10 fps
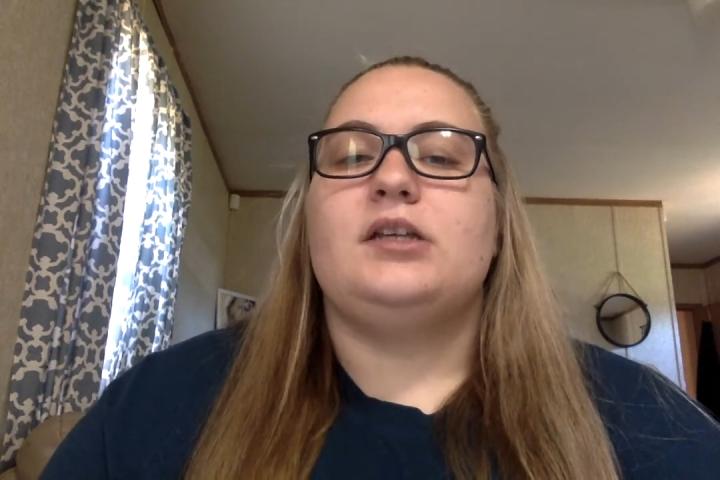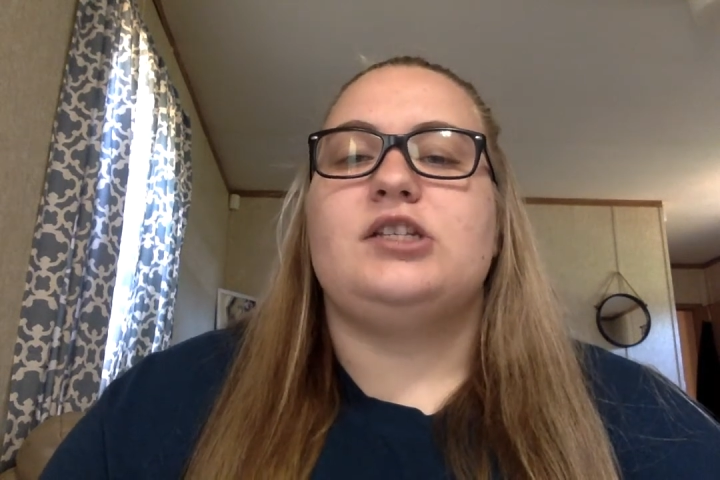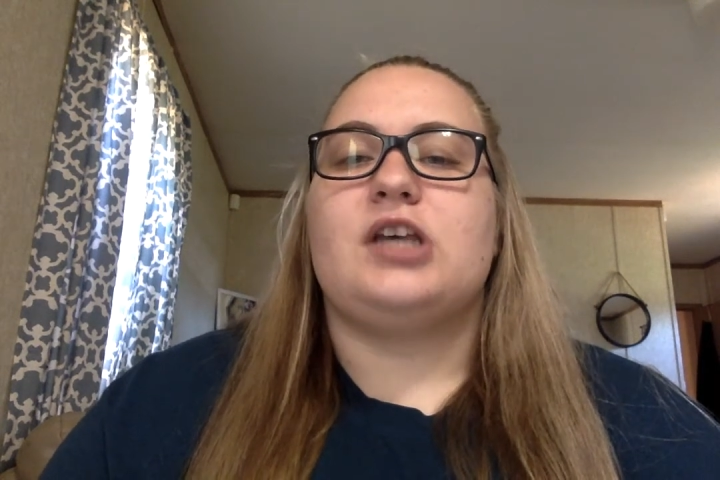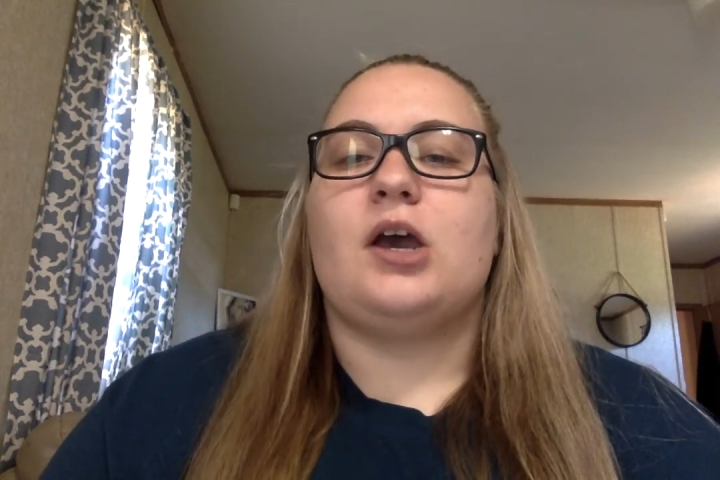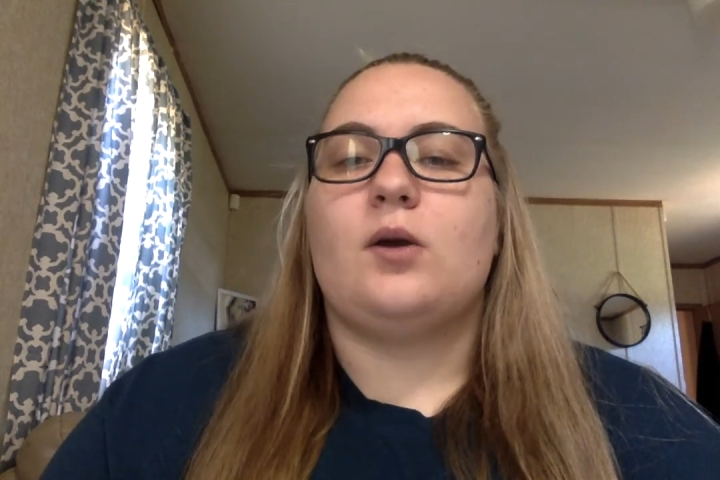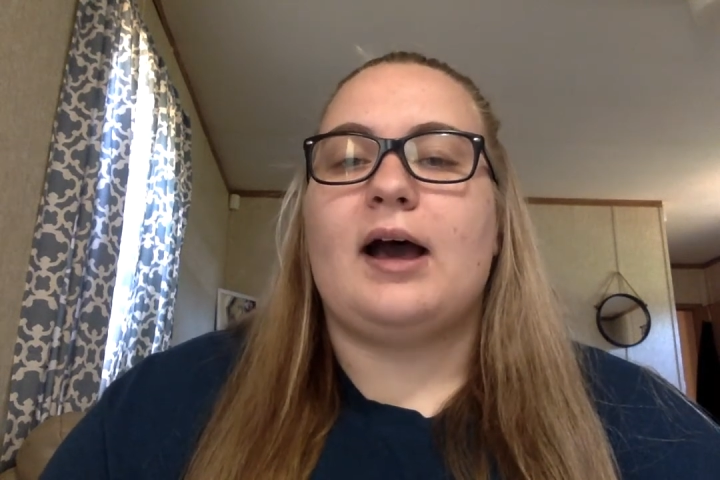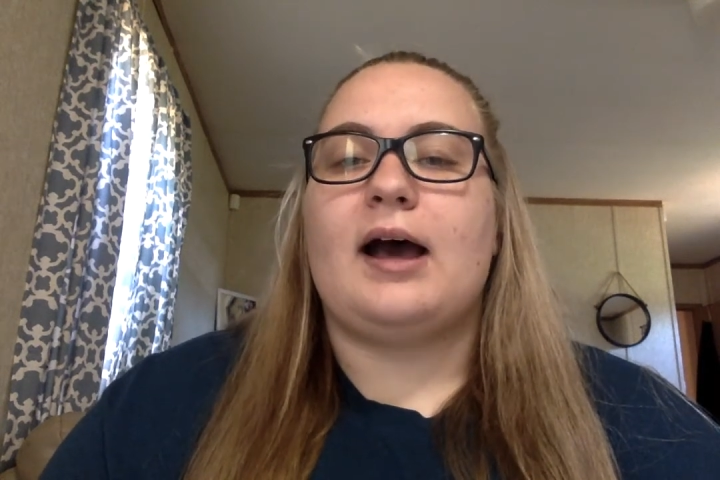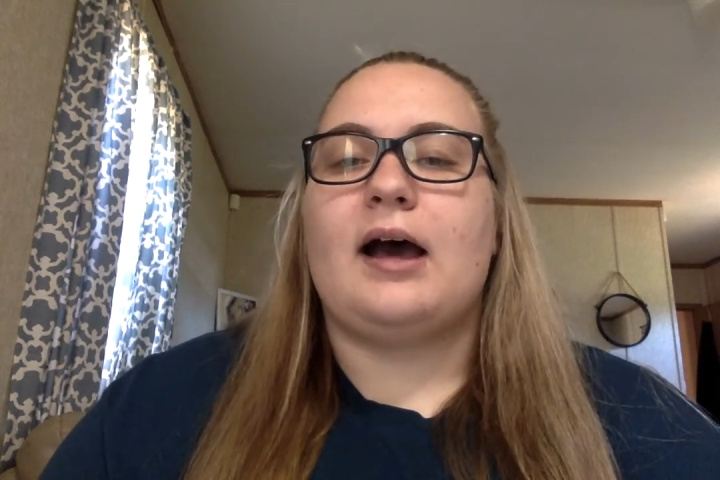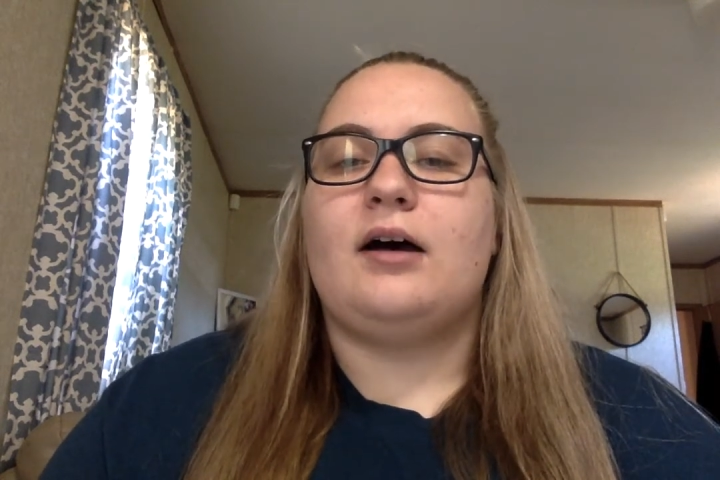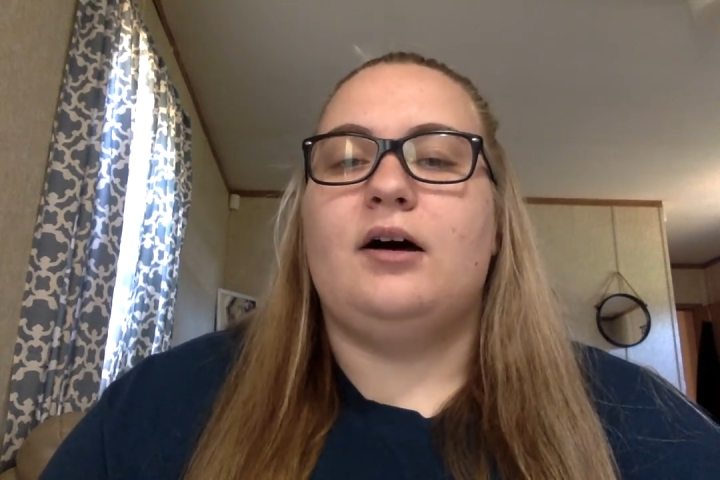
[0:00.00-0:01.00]
So
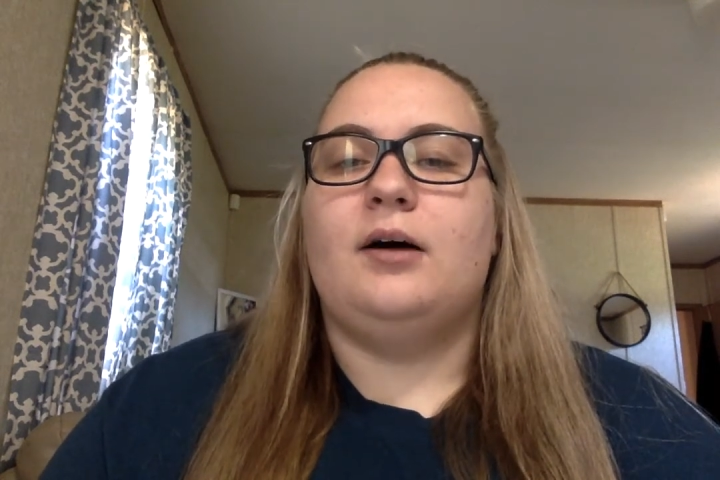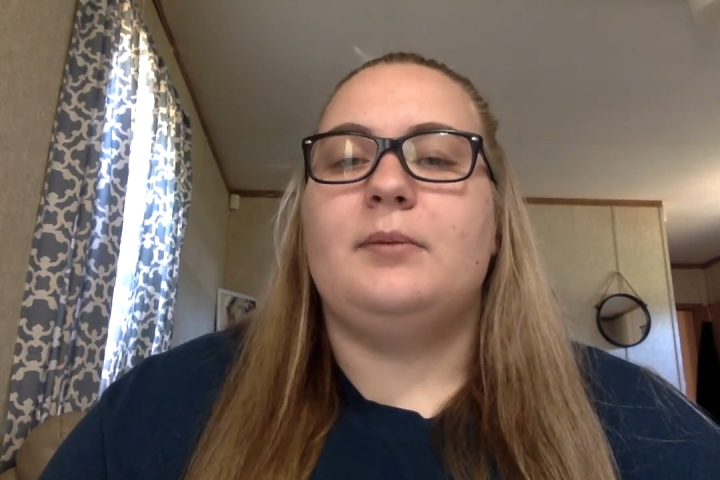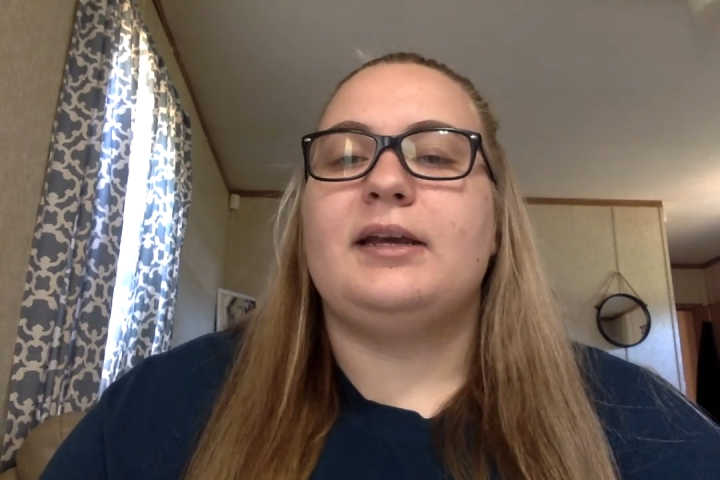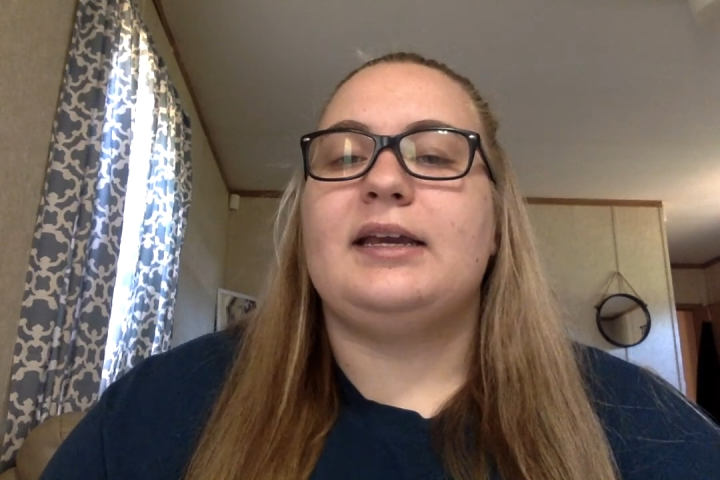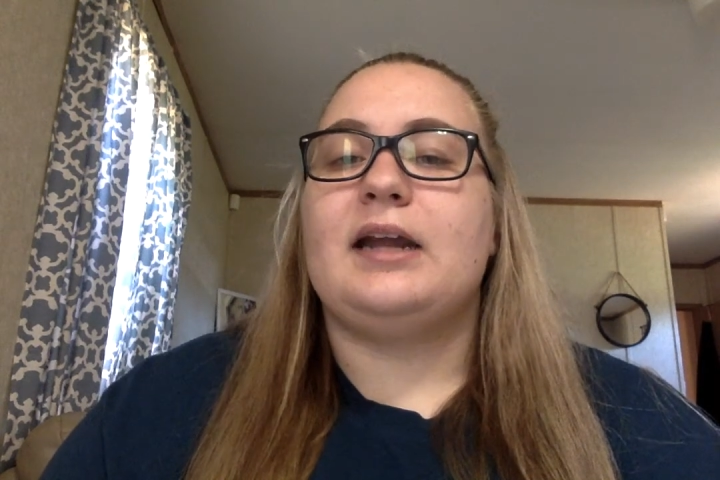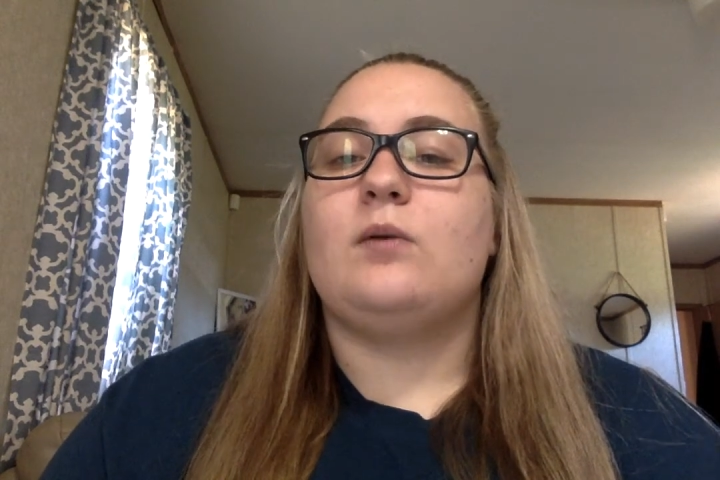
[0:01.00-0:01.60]
again,